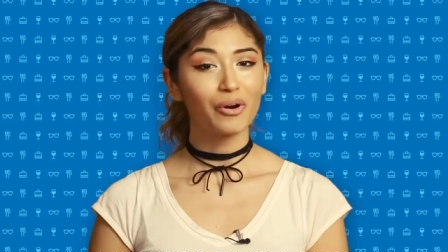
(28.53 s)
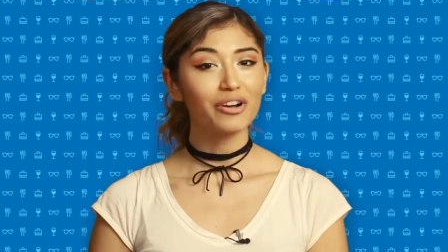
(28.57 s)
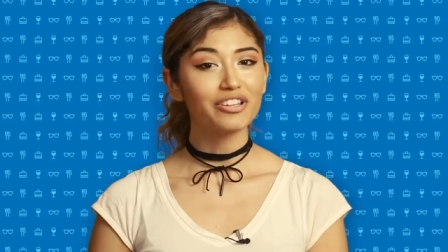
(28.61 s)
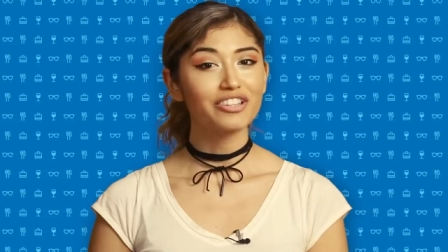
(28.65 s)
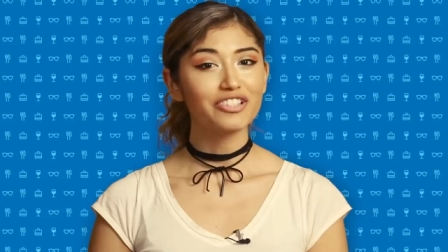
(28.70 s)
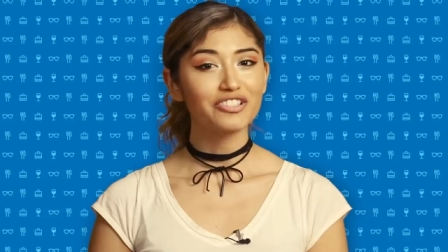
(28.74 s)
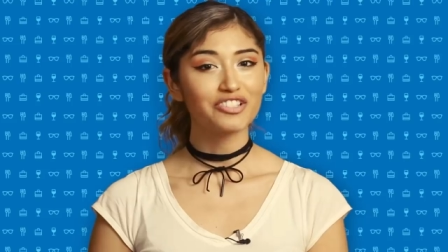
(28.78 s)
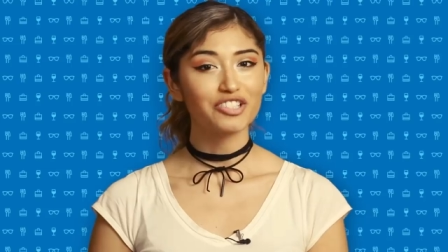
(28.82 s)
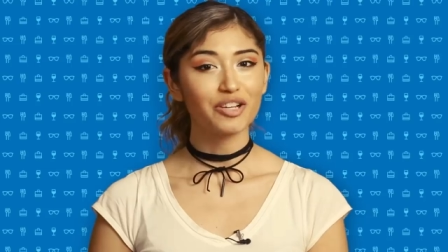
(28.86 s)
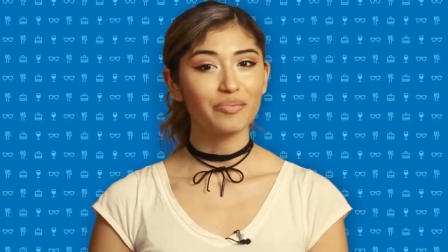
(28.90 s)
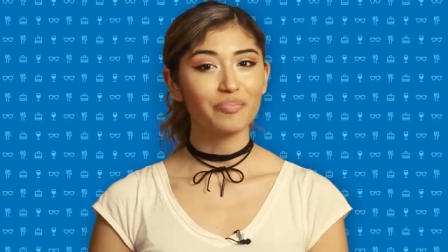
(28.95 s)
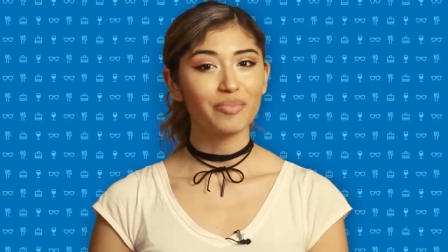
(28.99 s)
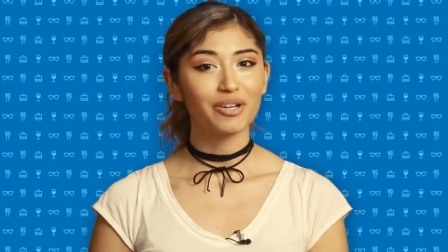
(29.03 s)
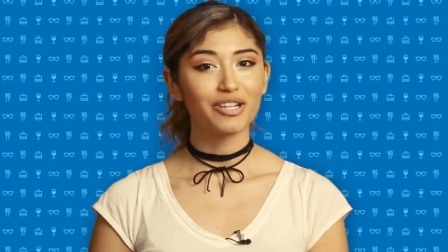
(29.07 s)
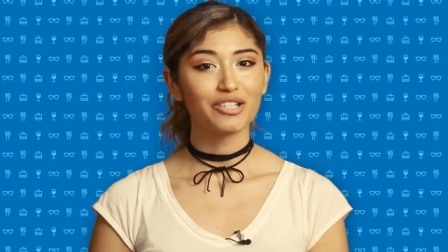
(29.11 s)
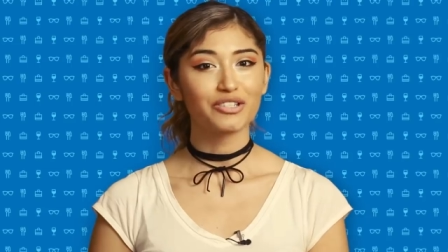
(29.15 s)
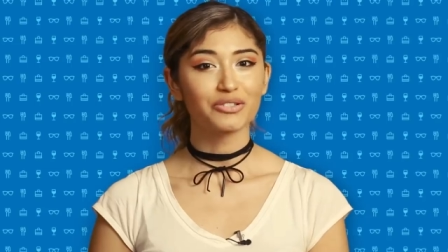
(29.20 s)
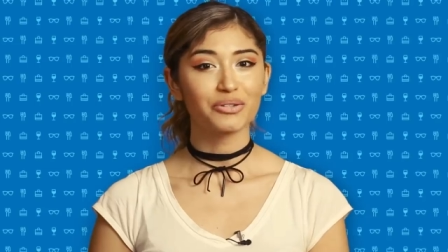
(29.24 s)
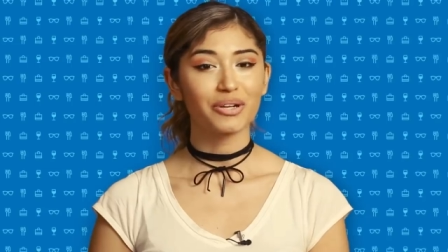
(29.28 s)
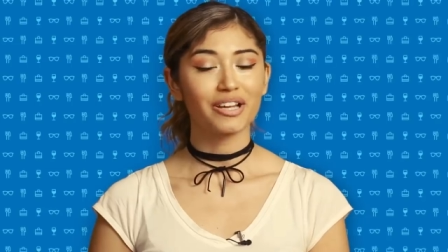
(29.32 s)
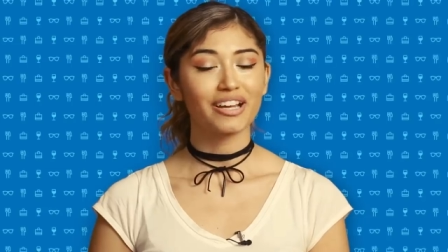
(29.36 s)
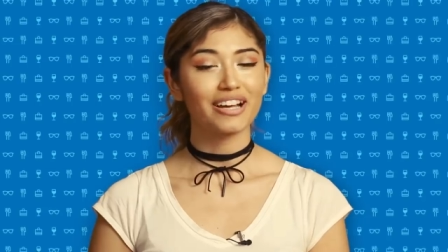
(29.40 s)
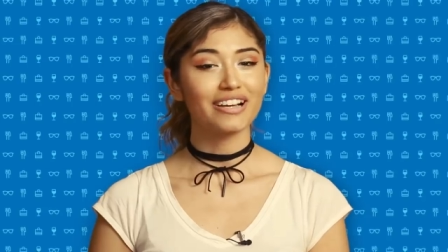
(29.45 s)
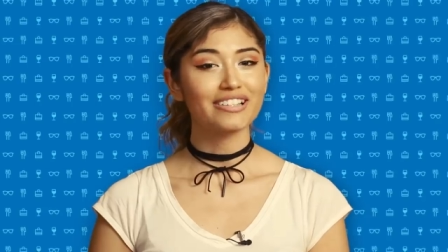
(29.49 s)
Board the ship and
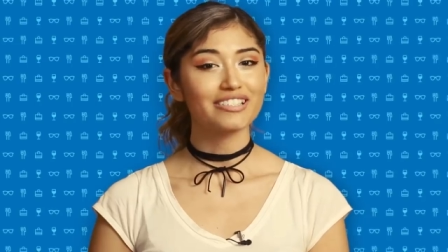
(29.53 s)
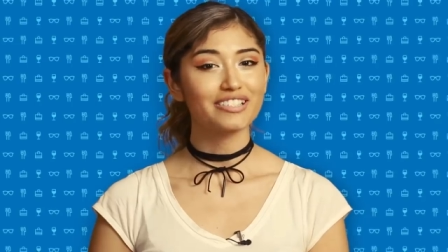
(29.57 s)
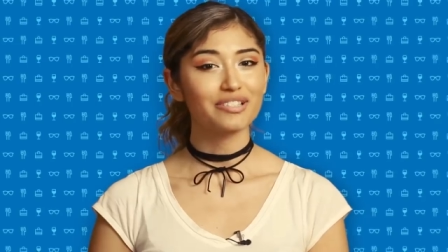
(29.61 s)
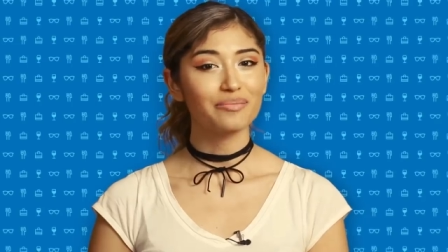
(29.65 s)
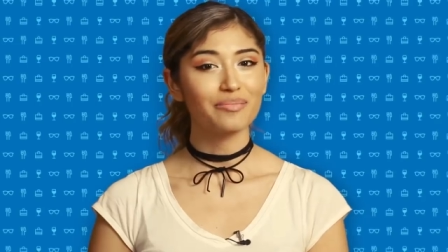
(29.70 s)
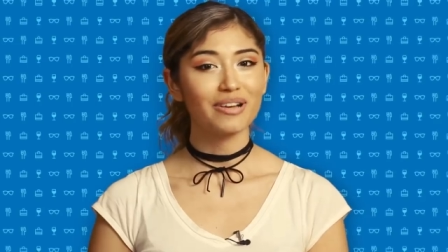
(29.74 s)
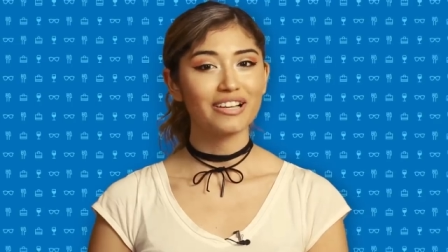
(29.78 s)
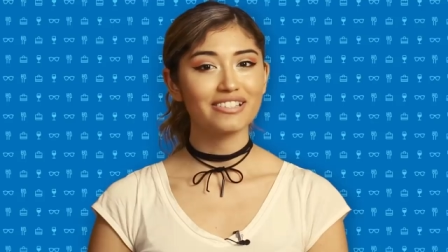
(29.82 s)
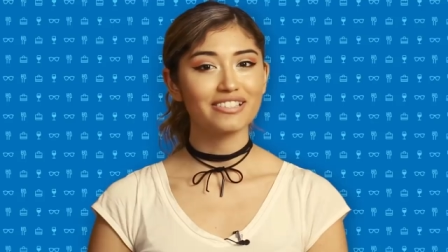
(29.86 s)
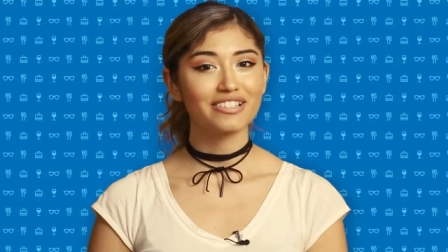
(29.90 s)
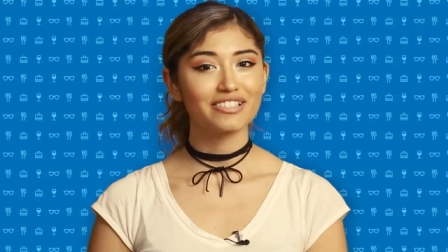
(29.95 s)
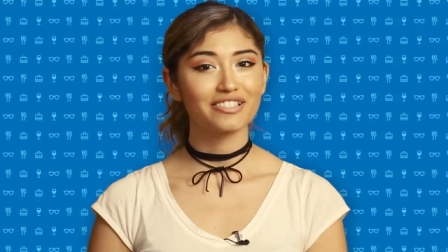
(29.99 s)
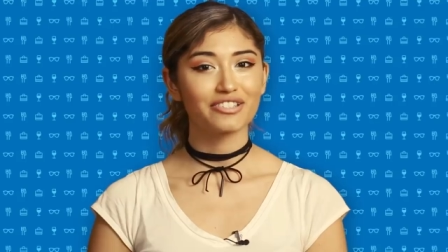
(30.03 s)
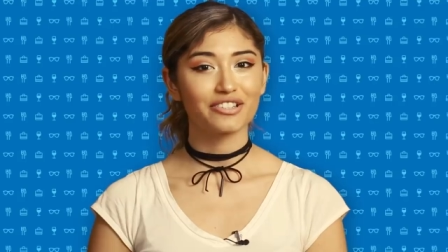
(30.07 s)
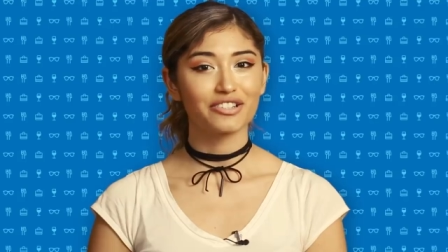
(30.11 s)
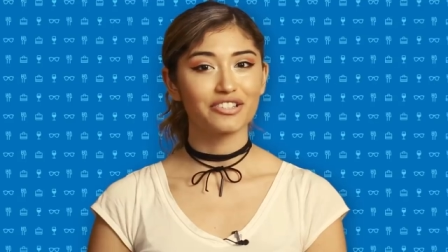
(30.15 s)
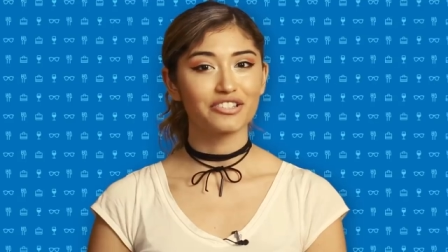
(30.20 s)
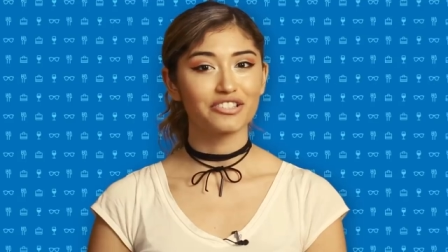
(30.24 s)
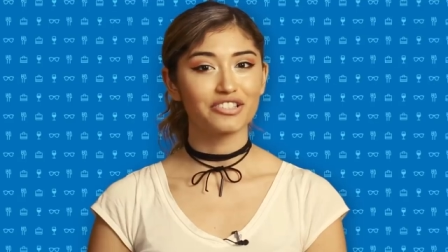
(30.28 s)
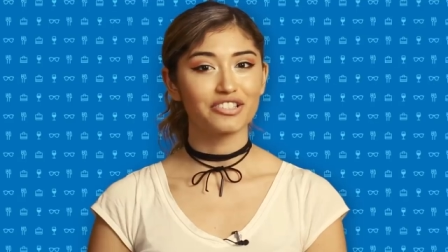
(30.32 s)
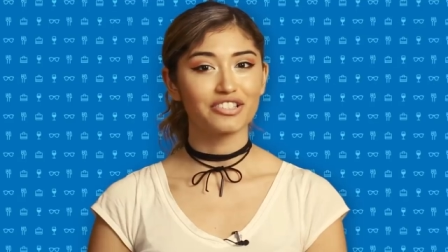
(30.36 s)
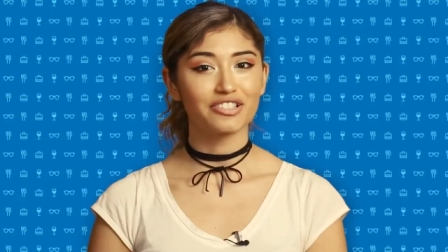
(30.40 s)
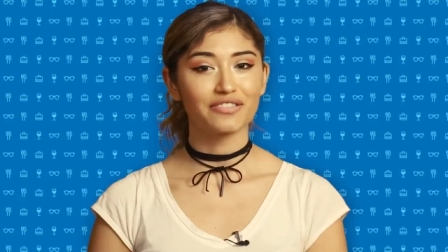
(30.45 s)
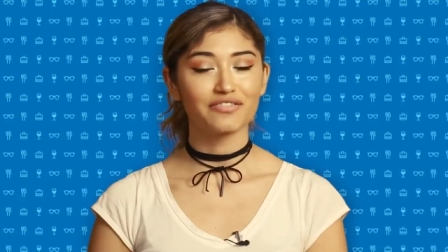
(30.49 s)
enjoy customized
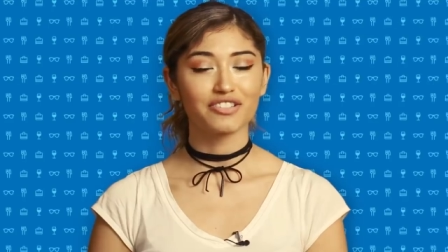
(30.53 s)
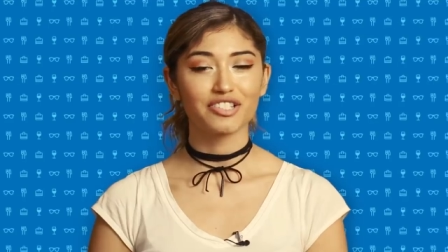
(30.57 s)
excursions